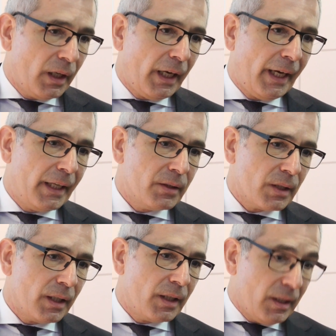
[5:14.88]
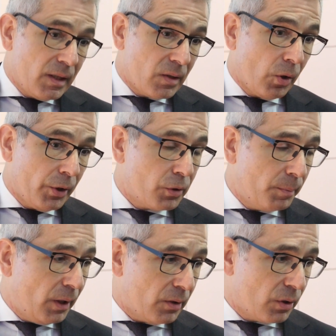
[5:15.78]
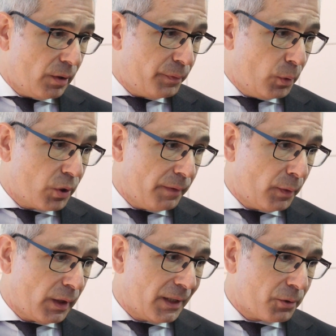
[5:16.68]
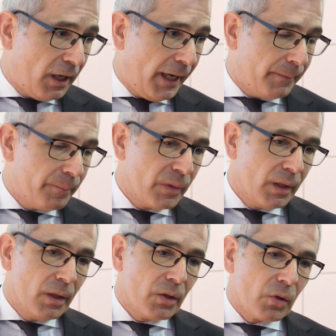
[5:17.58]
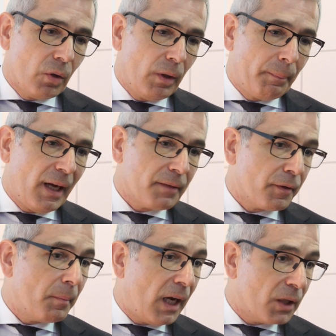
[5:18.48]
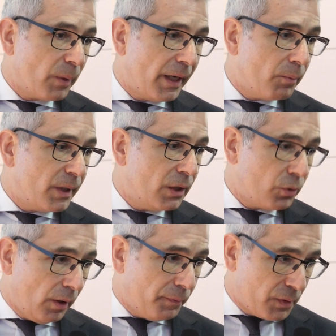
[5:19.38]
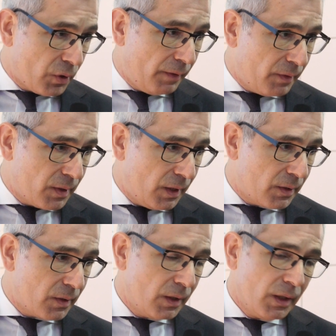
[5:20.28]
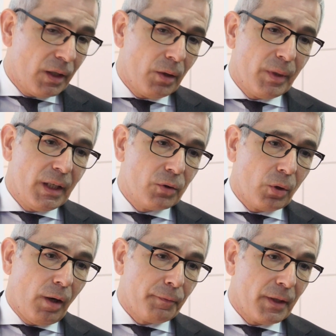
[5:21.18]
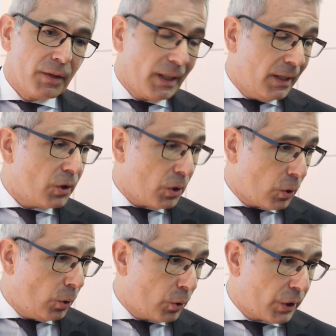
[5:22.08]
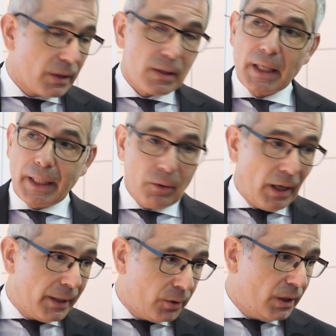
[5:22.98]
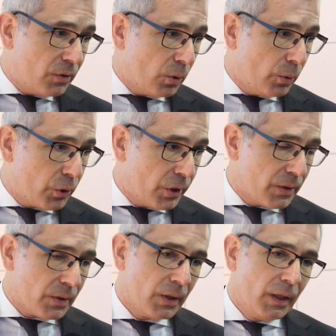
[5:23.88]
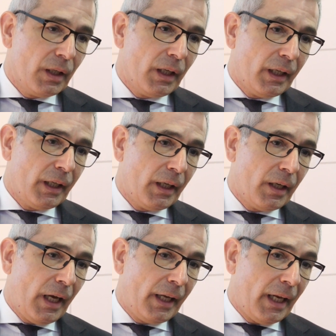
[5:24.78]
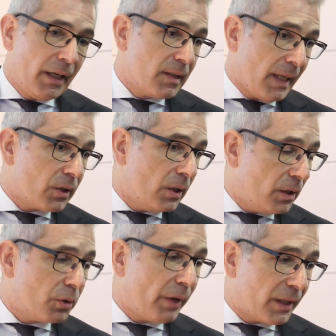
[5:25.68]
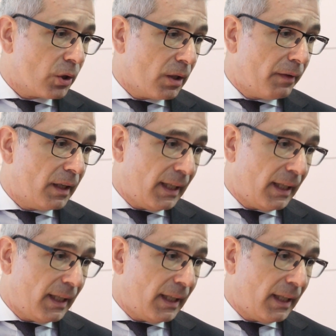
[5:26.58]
And this is going to be also the future for Kathrein. So apart from hardware, we need to offer services, we need to offer intelligent solutions like our IoT solutions, and that is actually the direction of our